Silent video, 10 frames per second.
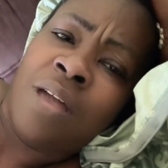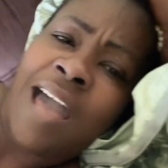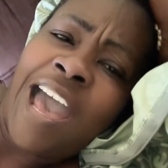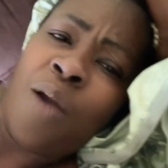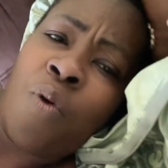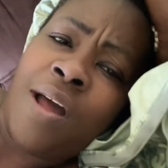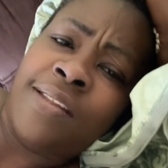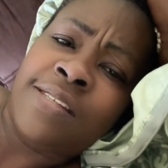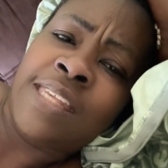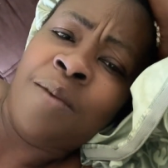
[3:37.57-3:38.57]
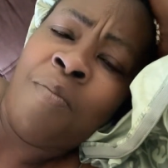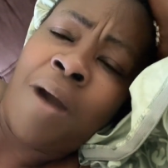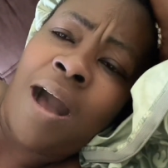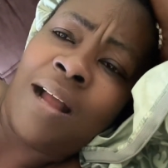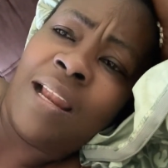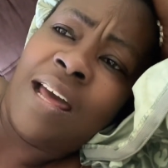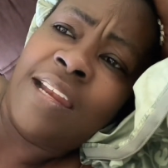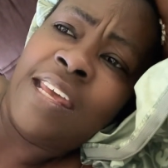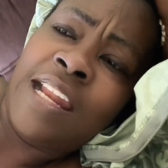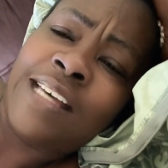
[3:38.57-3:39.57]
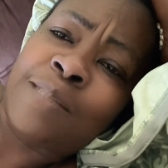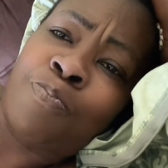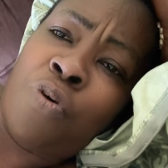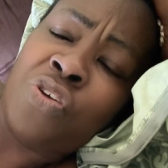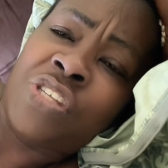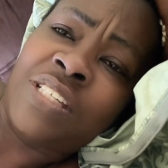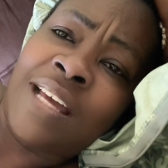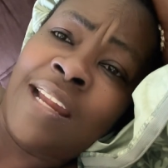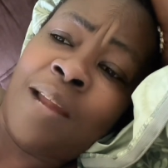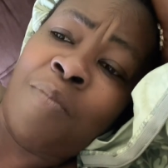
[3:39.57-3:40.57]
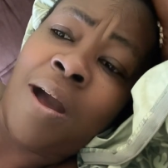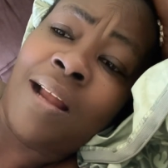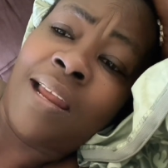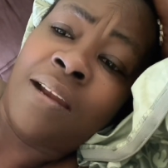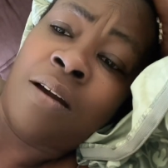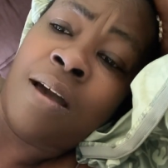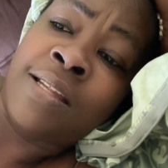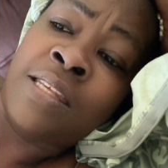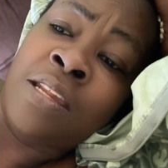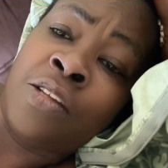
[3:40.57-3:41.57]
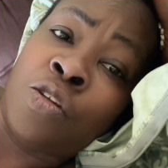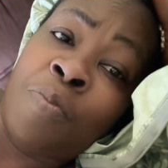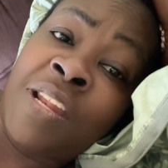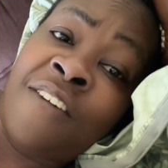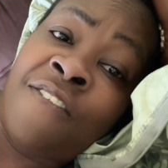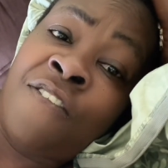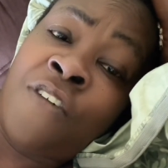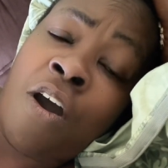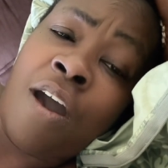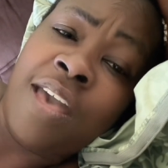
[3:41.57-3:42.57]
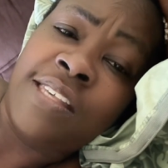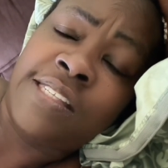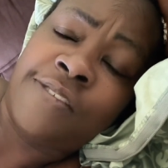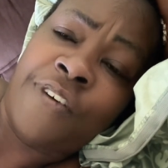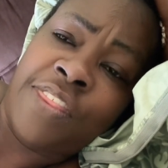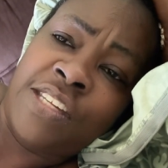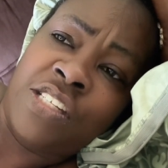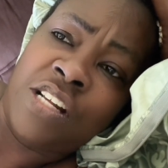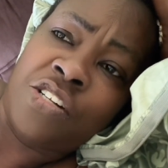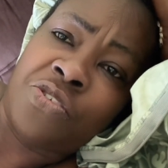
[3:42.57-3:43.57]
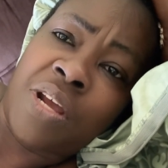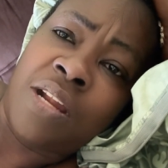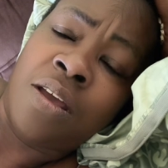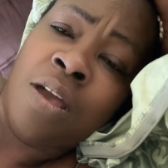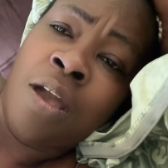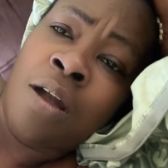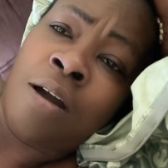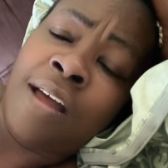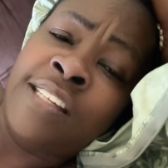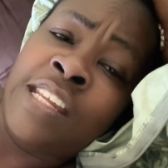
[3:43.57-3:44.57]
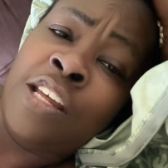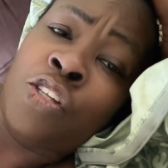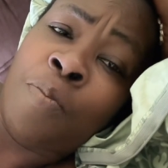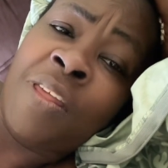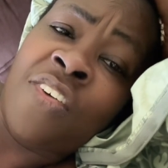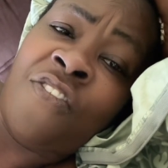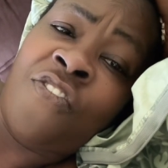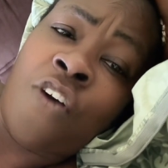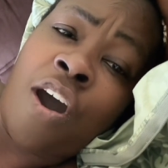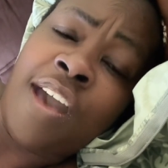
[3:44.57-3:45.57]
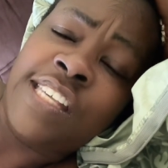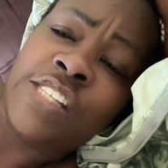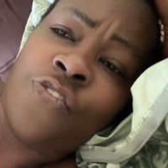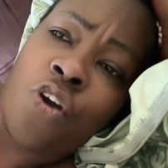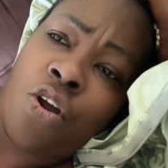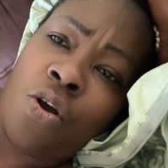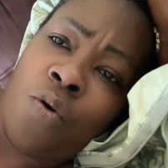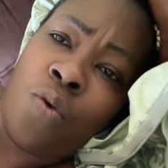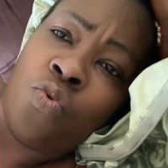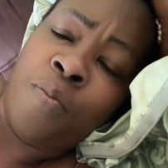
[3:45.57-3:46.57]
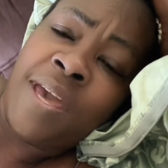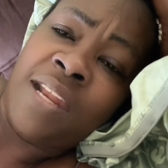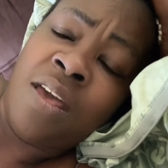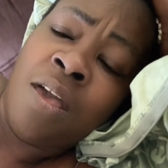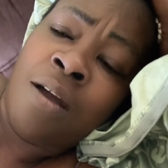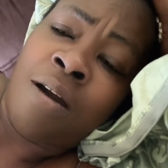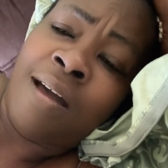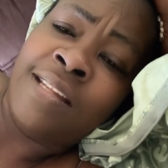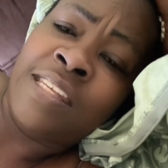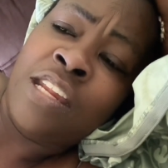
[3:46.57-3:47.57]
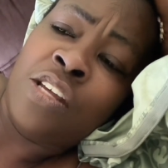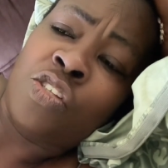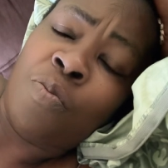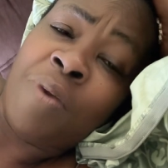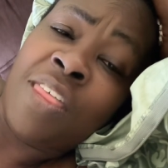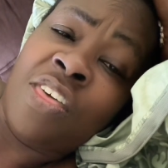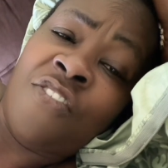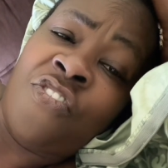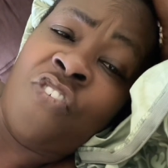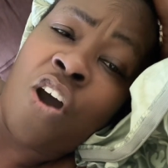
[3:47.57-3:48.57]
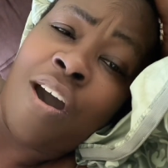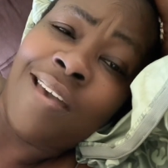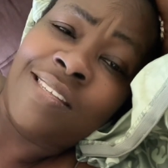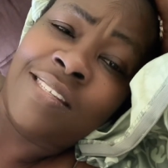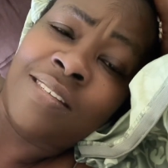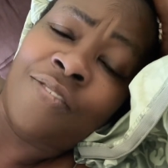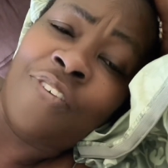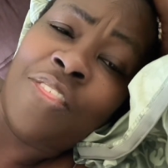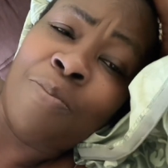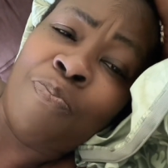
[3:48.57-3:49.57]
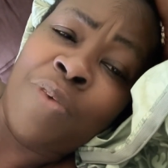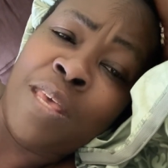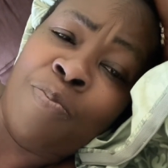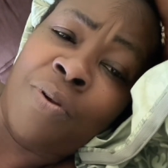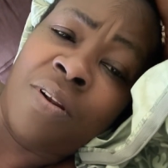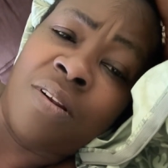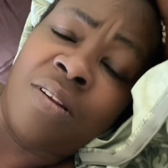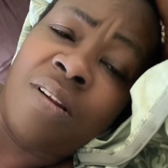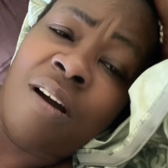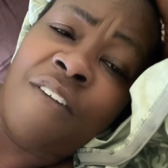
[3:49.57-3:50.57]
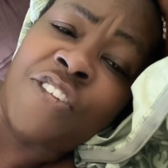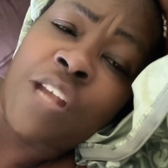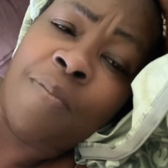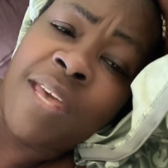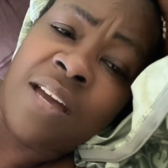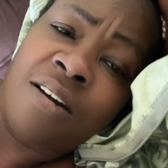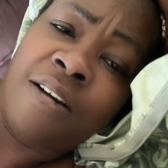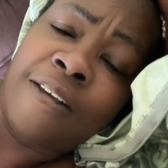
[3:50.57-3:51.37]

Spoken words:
I want to see Markland in a position that Markland continue to be the voice for the children, continue to be the voice for our women, continue to be the voice for the people of Jamaica.